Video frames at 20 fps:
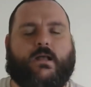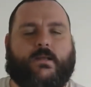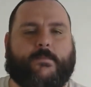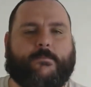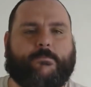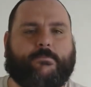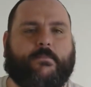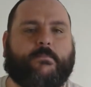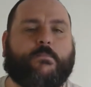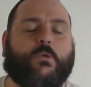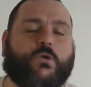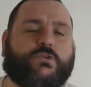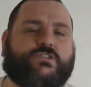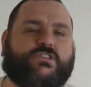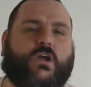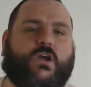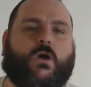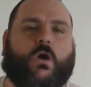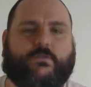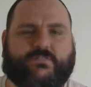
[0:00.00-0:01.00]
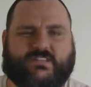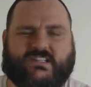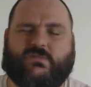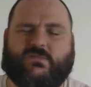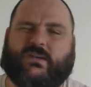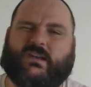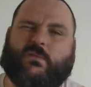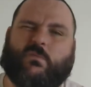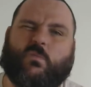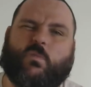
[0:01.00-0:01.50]
More so, obviously,
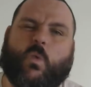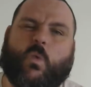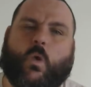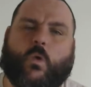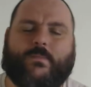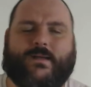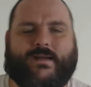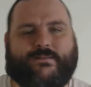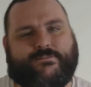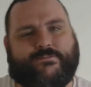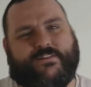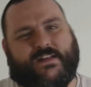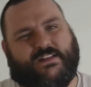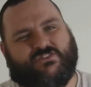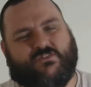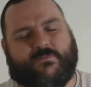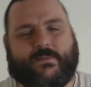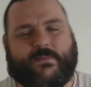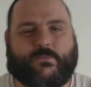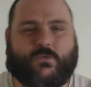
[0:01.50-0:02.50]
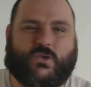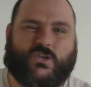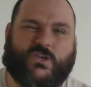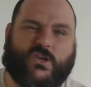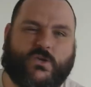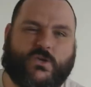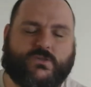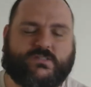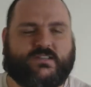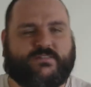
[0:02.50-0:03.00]
when I'm warm and things are a bit more
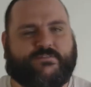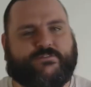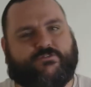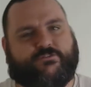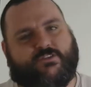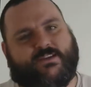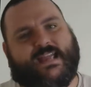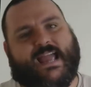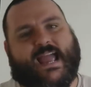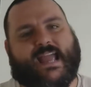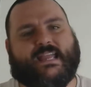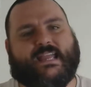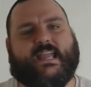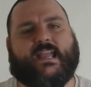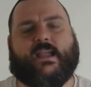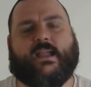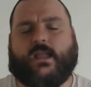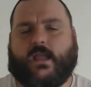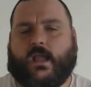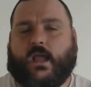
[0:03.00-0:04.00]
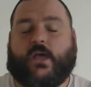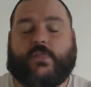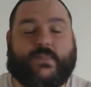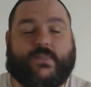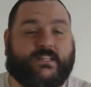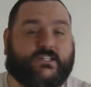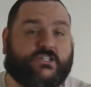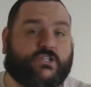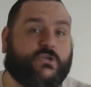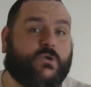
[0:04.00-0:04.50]
loose and free hanging. They
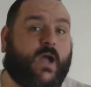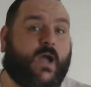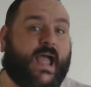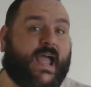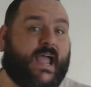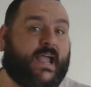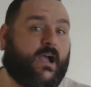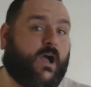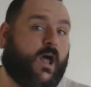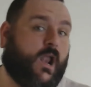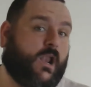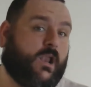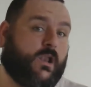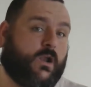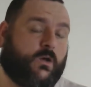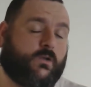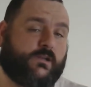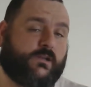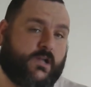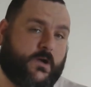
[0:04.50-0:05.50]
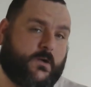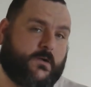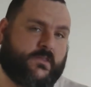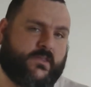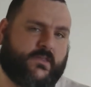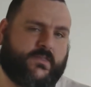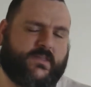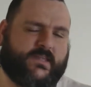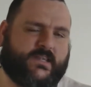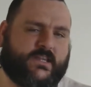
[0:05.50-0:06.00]
do hang a lot lower
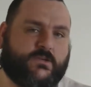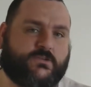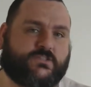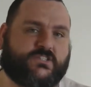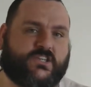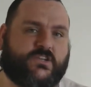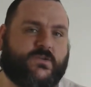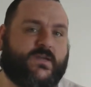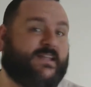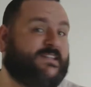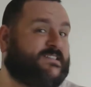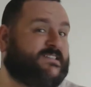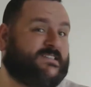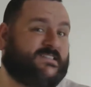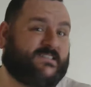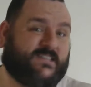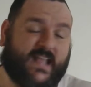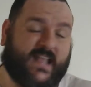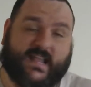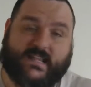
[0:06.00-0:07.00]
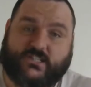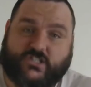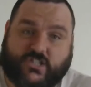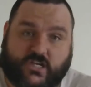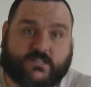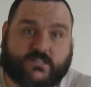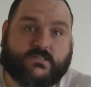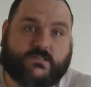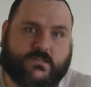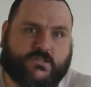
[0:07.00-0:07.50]
than they used to in
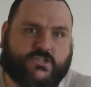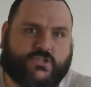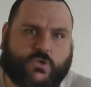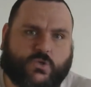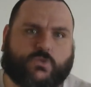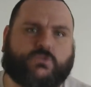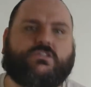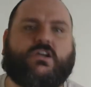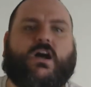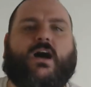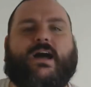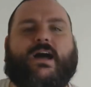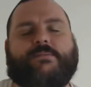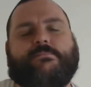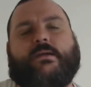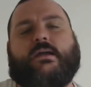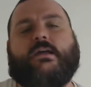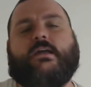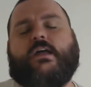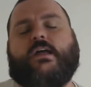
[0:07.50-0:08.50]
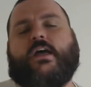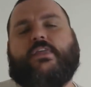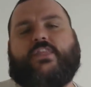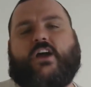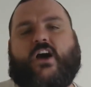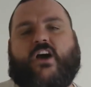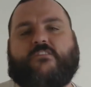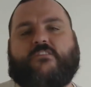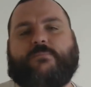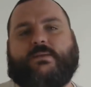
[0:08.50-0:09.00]
just the short time that
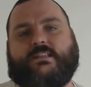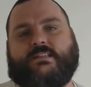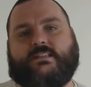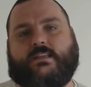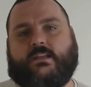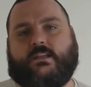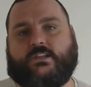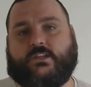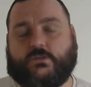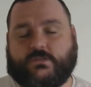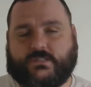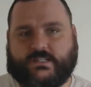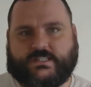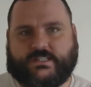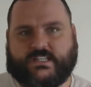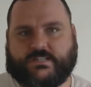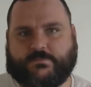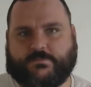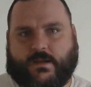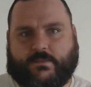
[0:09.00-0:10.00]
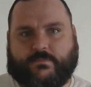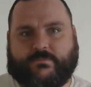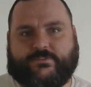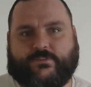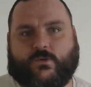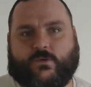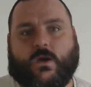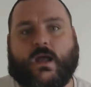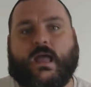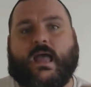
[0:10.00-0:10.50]
I've been using this pump
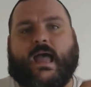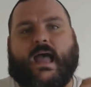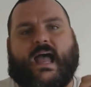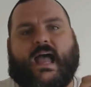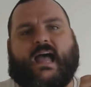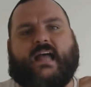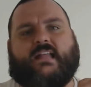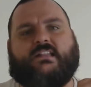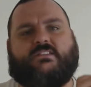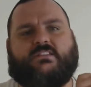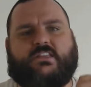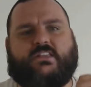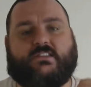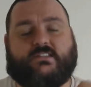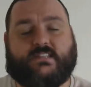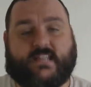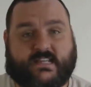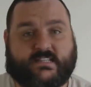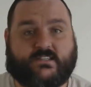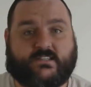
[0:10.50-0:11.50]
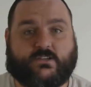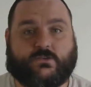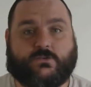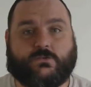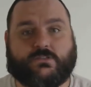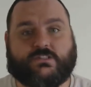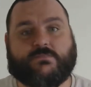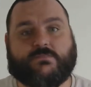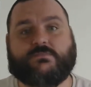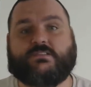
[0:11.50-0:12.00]
for, and the
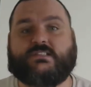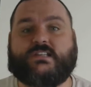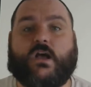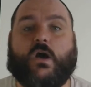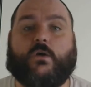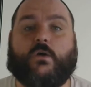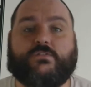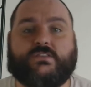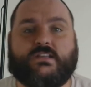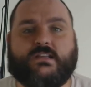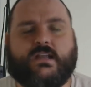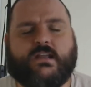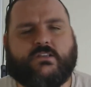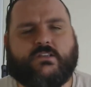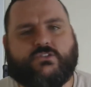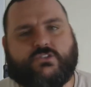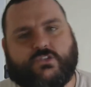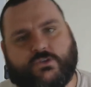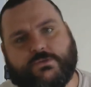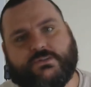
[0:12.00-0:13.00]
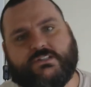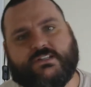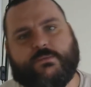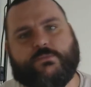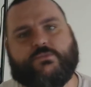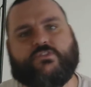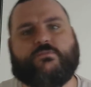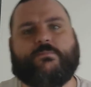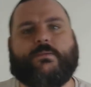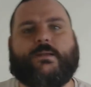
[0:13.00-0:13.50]
testicles themselves do seem
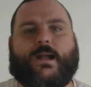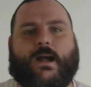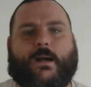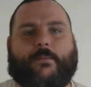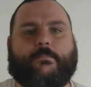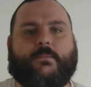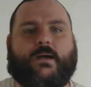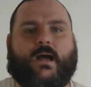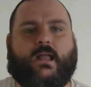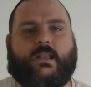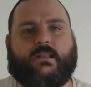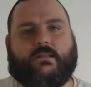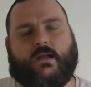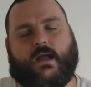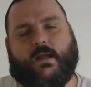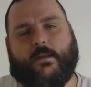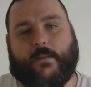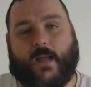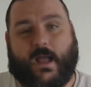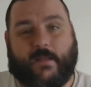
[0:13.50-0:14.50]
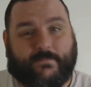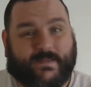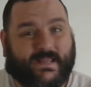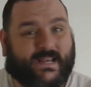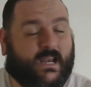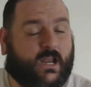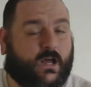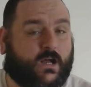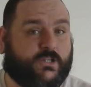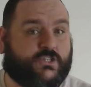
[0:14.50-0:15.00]
to have become a bit
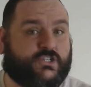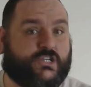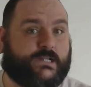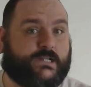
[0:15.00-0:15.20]
larger.